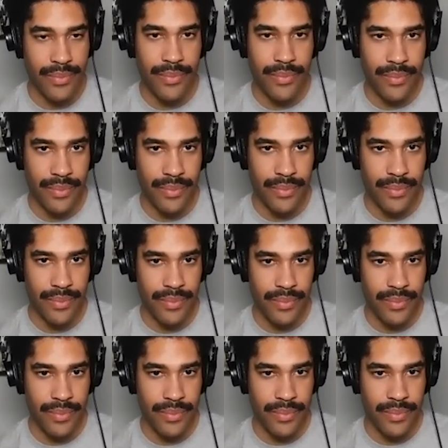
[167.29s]

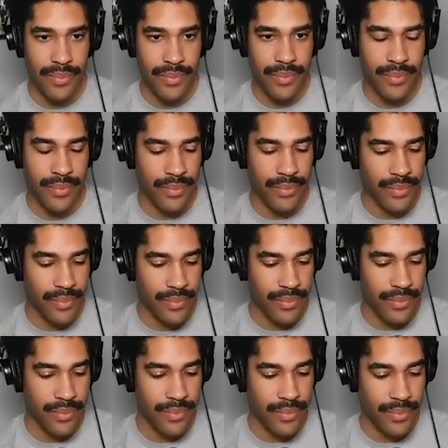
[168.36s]

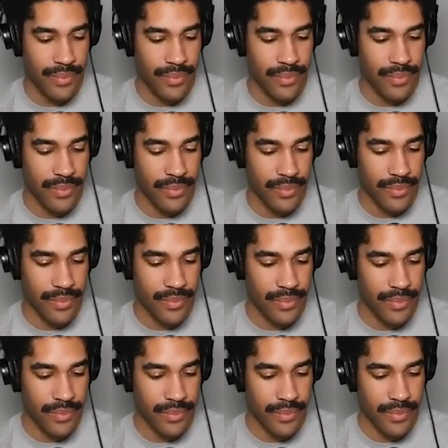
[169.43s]

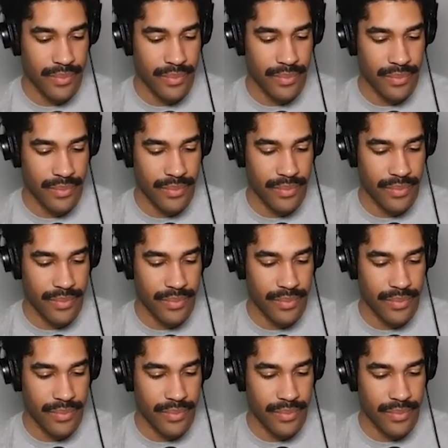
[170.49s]
No words are spoken by the person on screen.